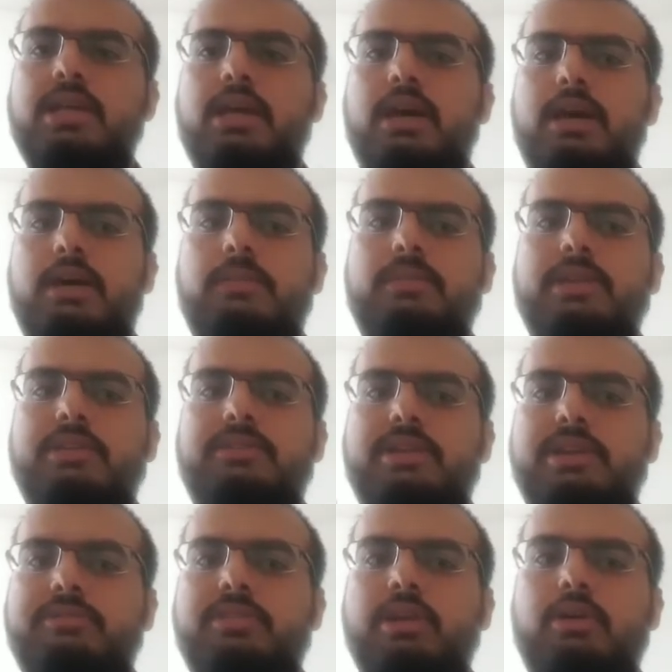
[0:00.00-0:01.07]

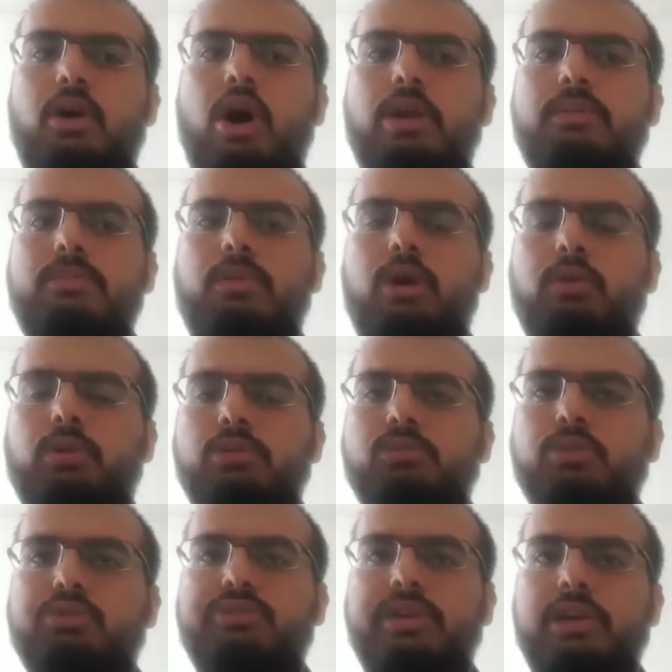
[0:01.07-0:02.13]
Even if the odd ball was
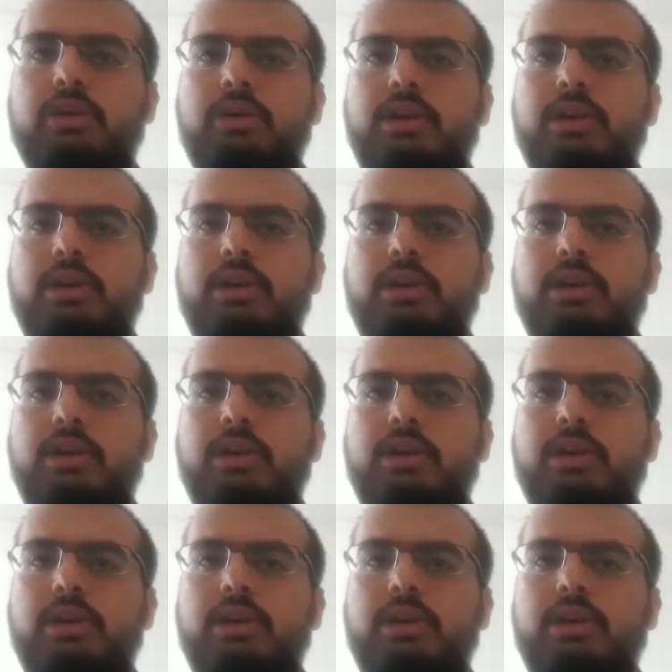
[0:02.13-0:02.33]
moving